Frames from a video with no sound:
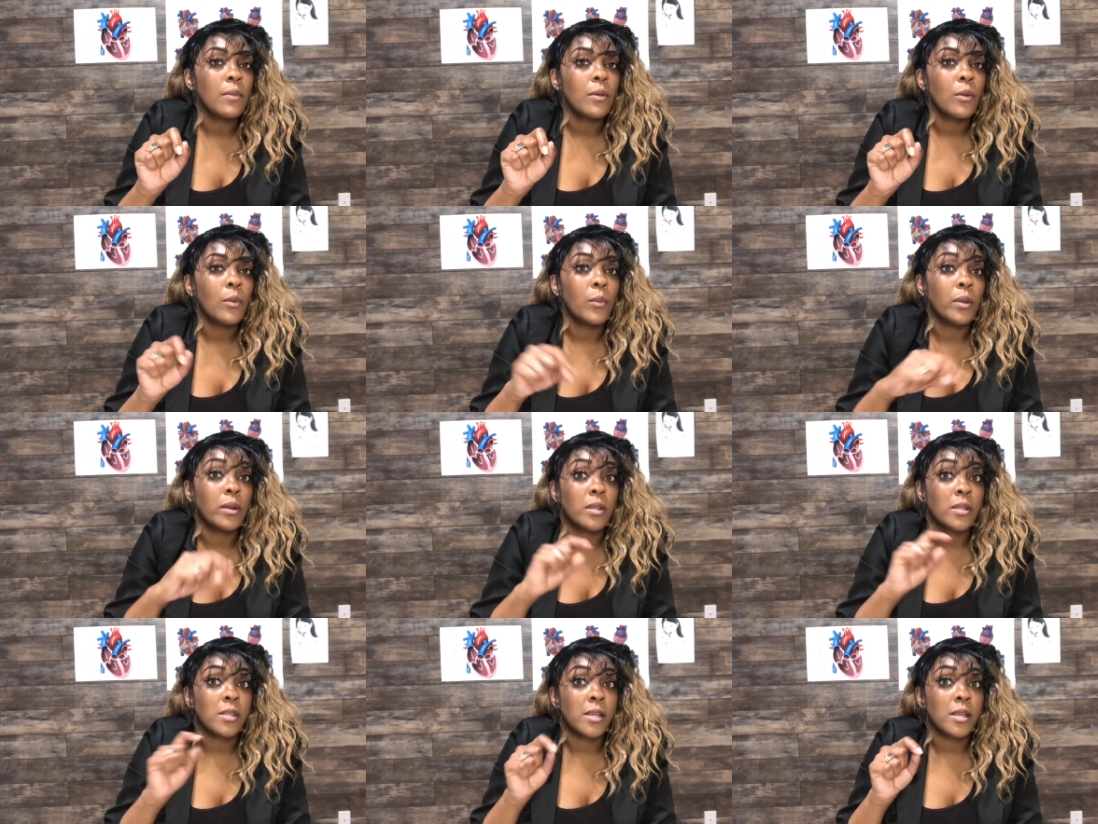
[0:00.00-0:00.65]
when
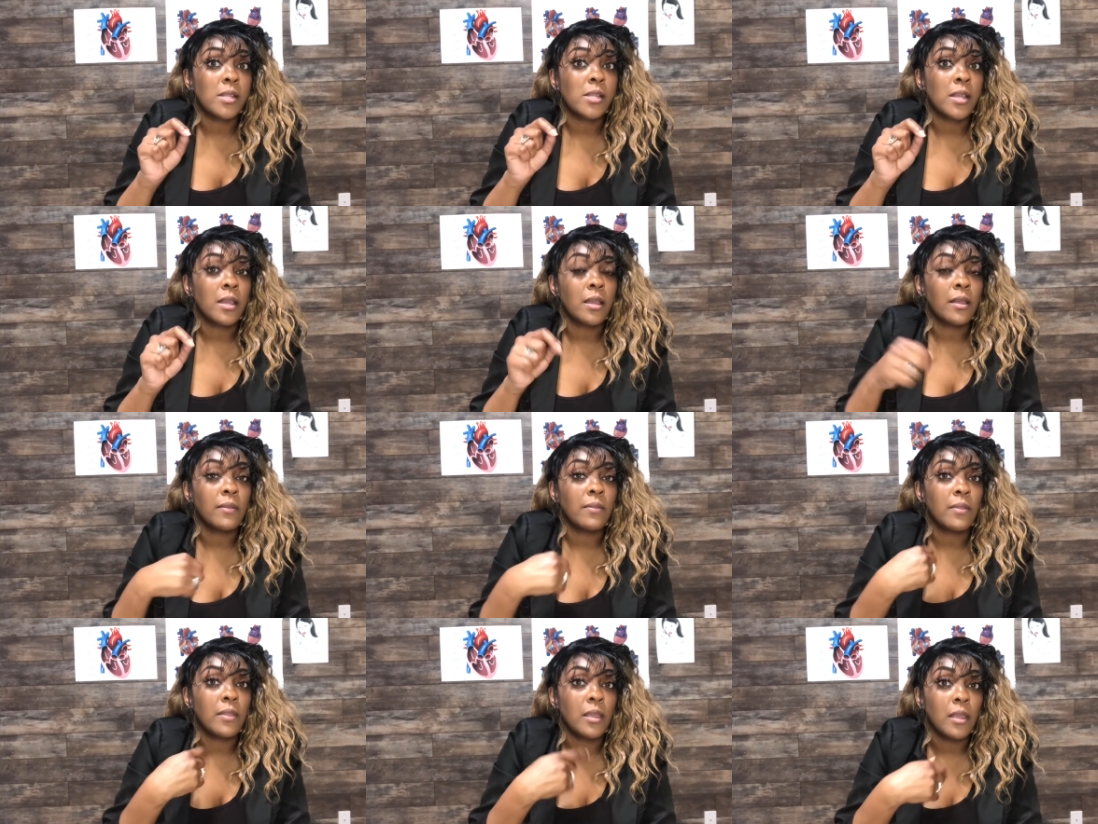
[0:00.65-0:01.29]
assessing
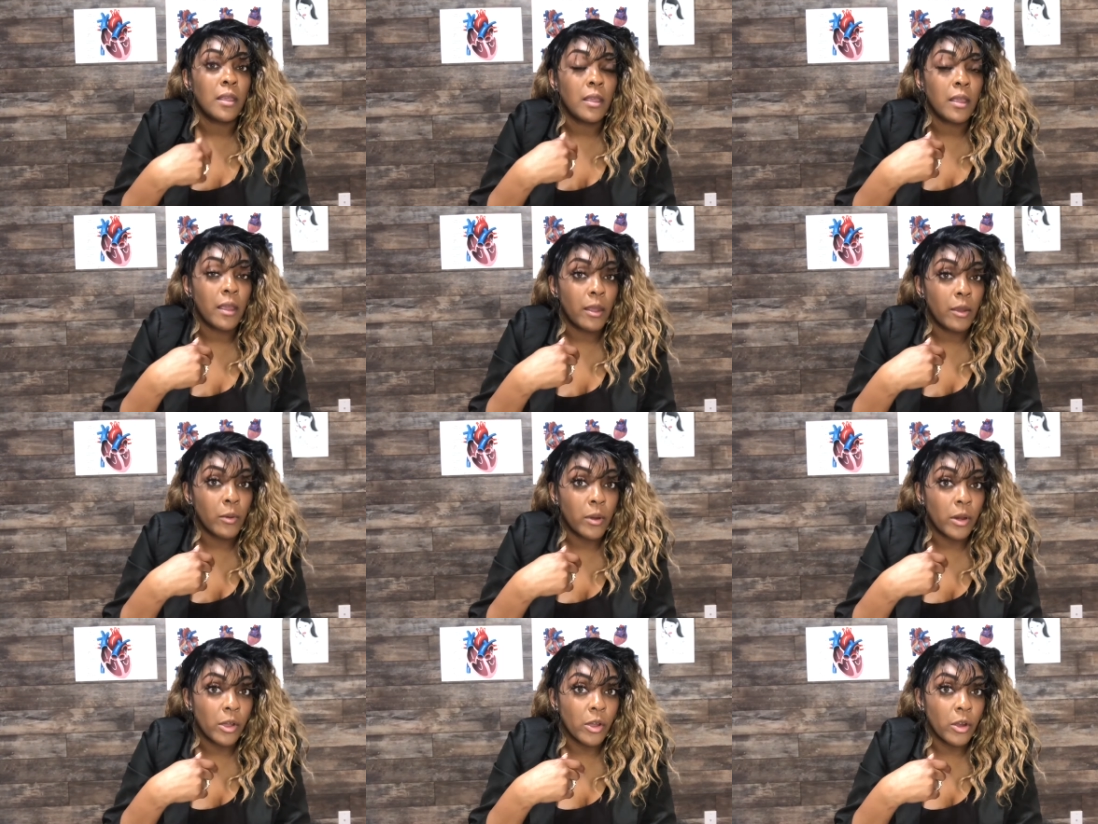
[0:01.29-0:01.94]
the
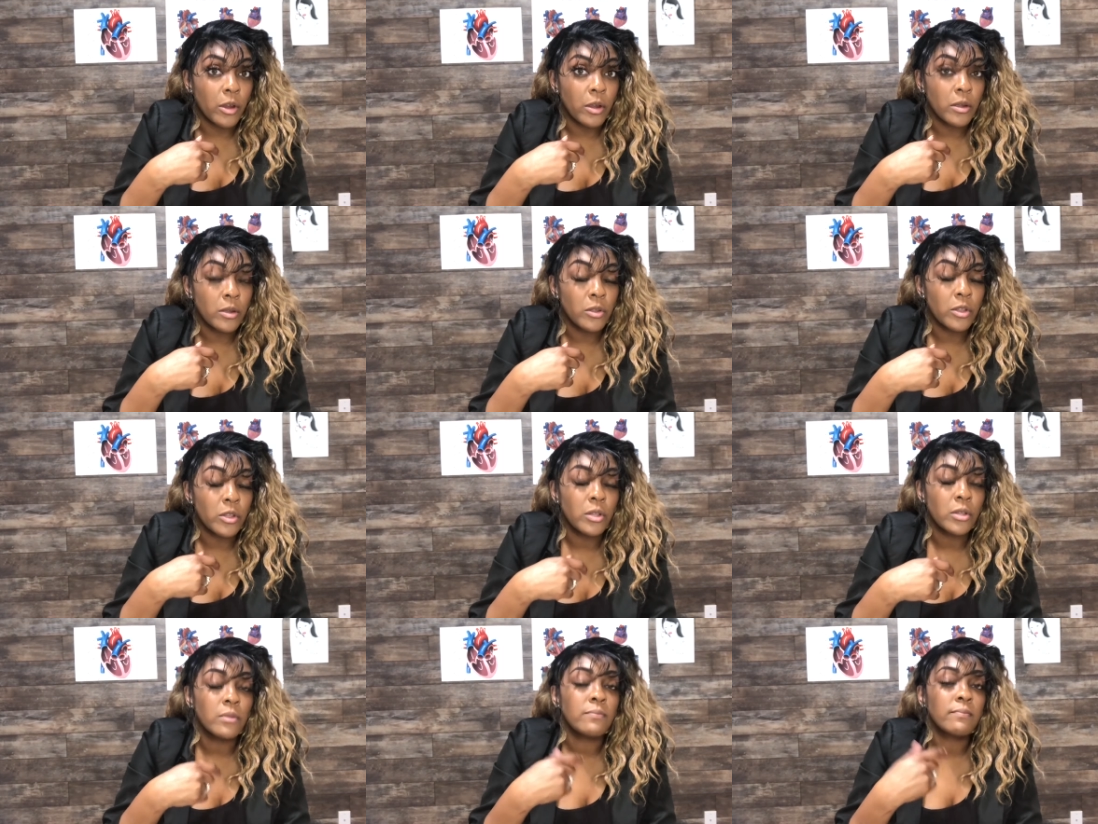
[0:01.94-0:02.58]
aortic arch,